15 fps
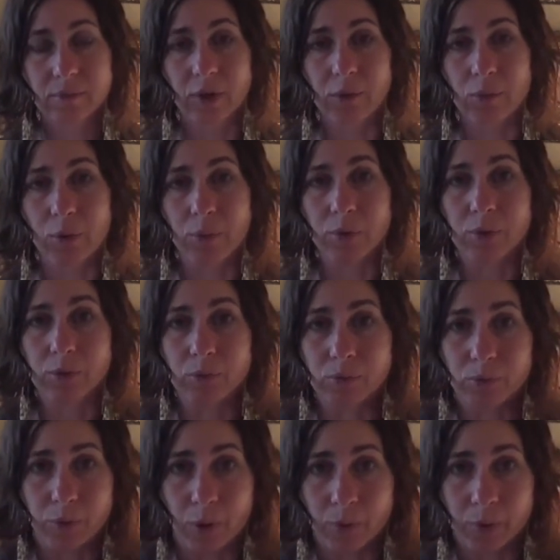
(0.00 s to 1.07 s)
Right? What
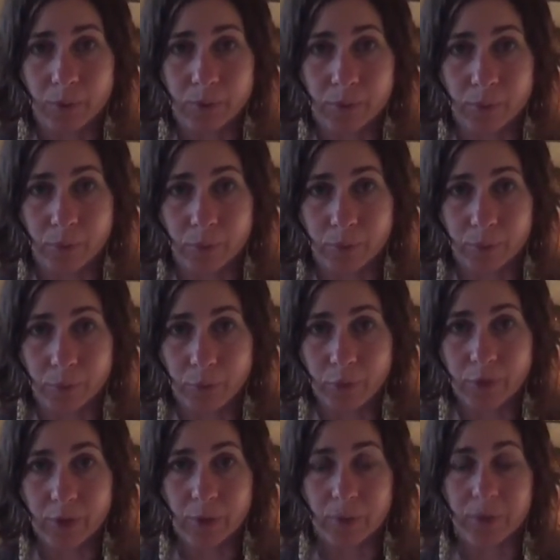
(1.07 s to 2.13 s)
we're
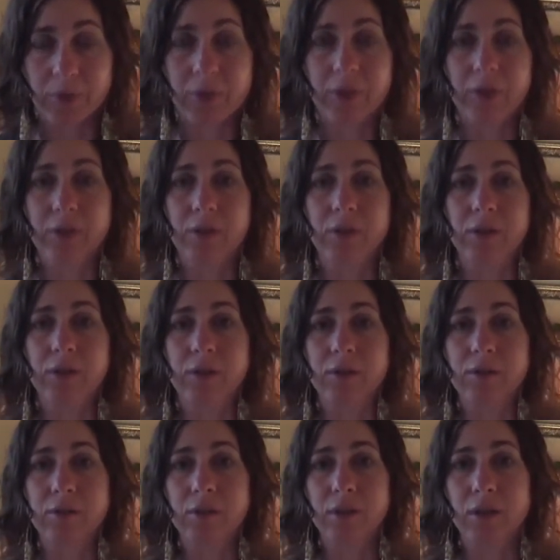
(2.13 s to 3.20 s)
moving with here
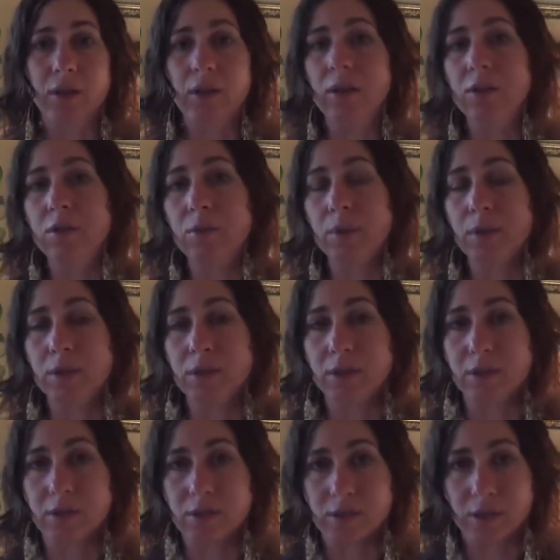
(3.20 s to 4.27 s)
is an
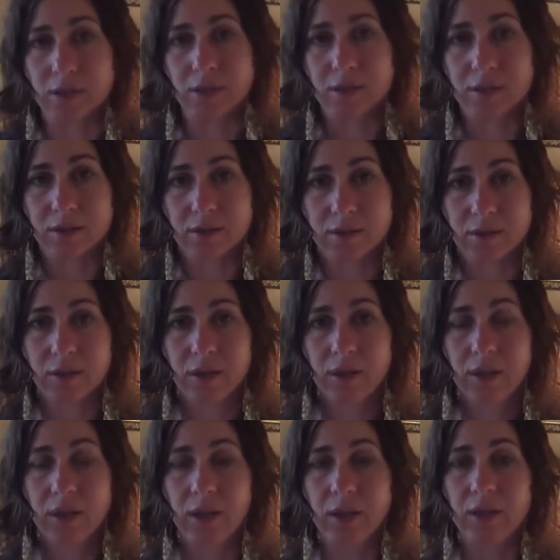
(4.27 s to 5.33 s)
indwelling sense,
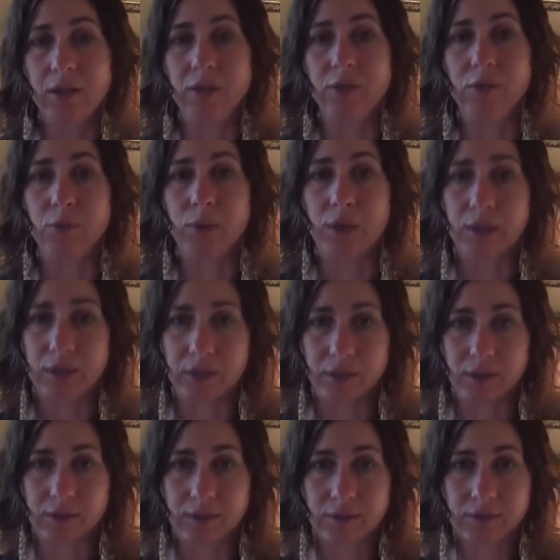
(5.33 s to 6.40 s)
an
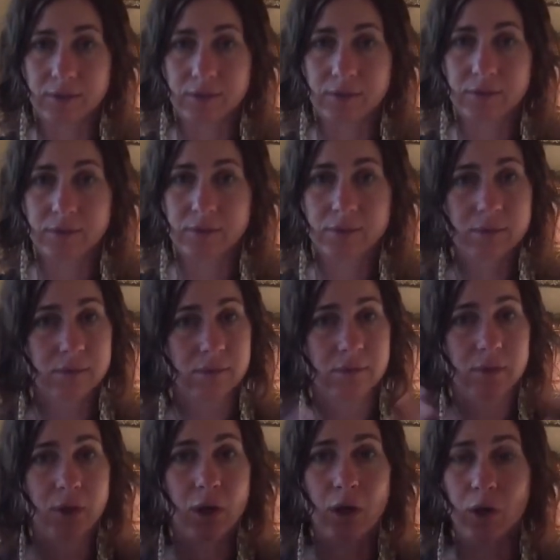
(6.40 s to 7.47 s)
indwelling
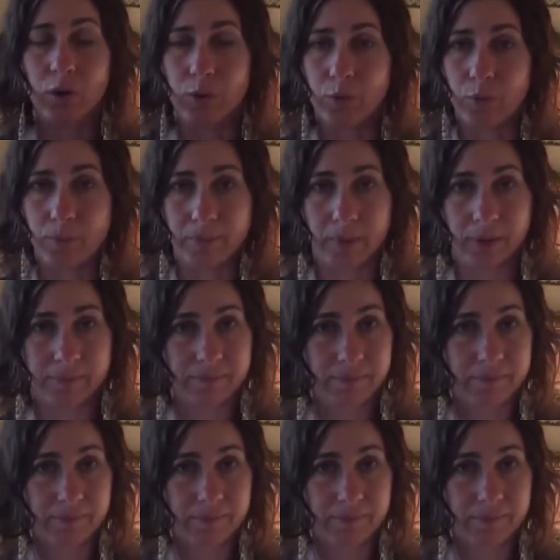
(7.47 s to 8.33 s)
home